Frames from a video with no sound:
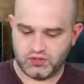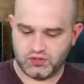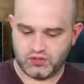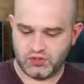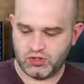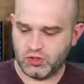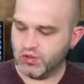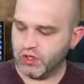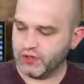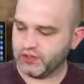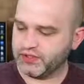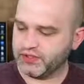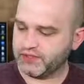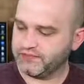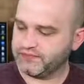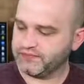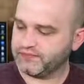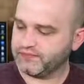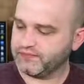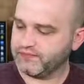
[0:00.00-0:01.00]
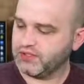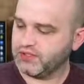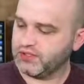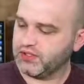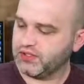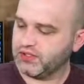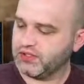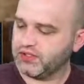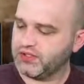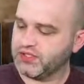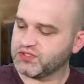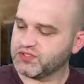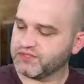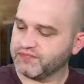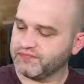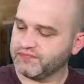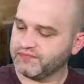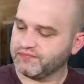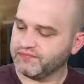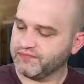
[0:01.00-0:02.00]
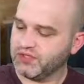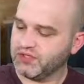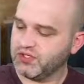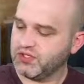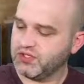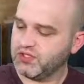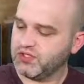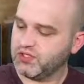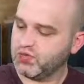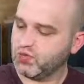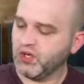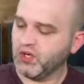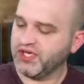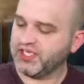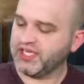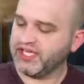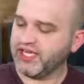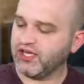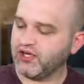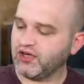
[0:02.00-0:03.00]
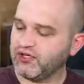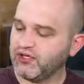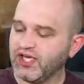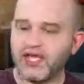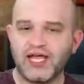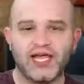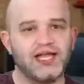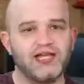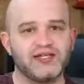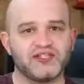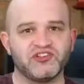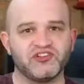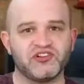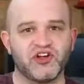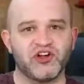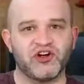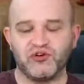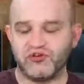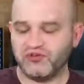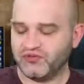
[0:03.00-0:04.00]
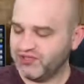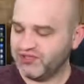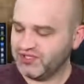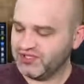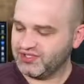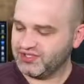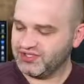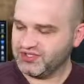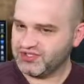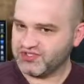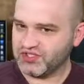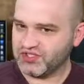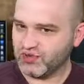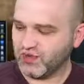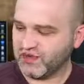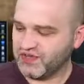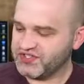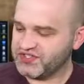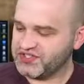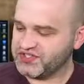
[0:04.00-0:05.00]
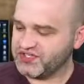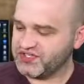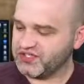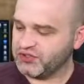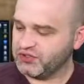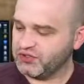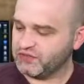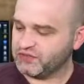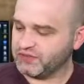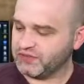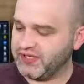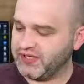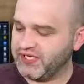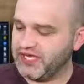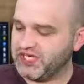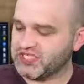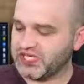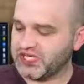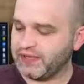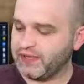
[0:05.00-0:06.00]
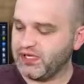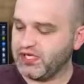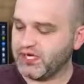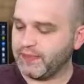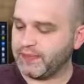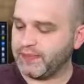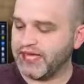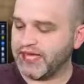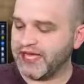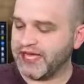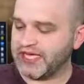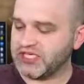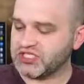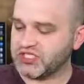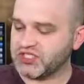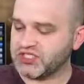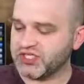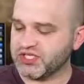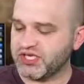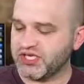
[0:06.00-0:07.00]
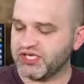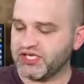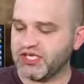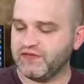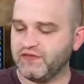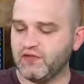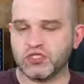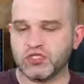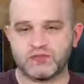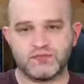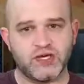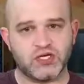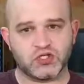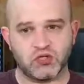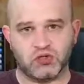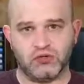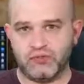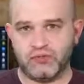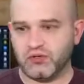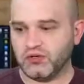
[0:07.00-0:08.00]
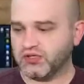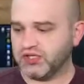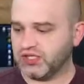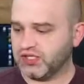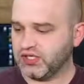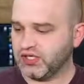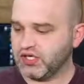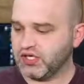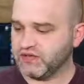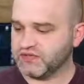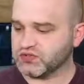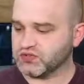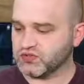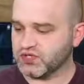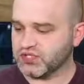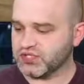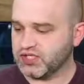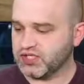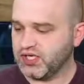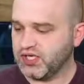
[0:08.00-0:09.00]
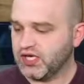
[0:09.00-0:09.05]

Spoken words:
Oh, wrong one. This one. 1 down, 8 to go. So what this is going to do for me, each time you get a patch, it's going to give you a special ability of sorts.